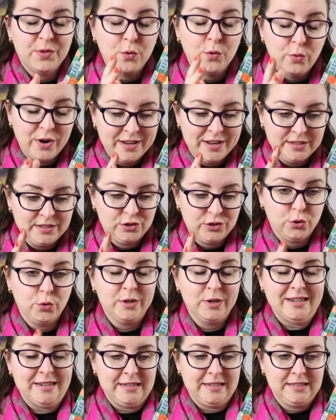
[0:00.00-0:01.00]
where the
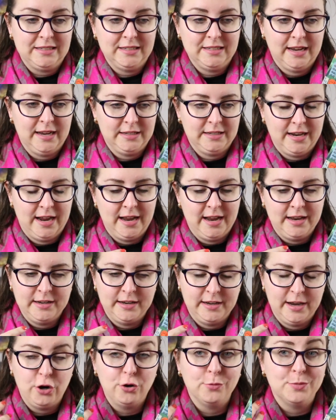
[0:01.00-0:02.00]
story is set, and
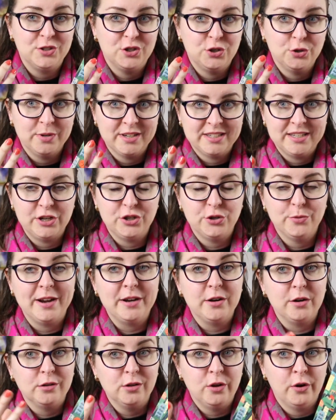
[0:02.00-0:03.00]
it helps to
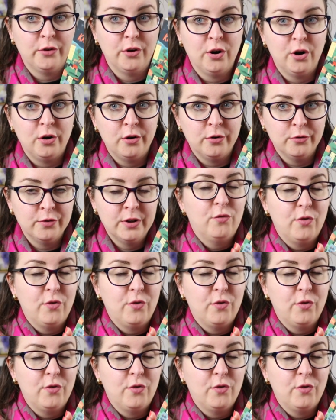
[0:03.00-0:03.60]
accentuate a lot of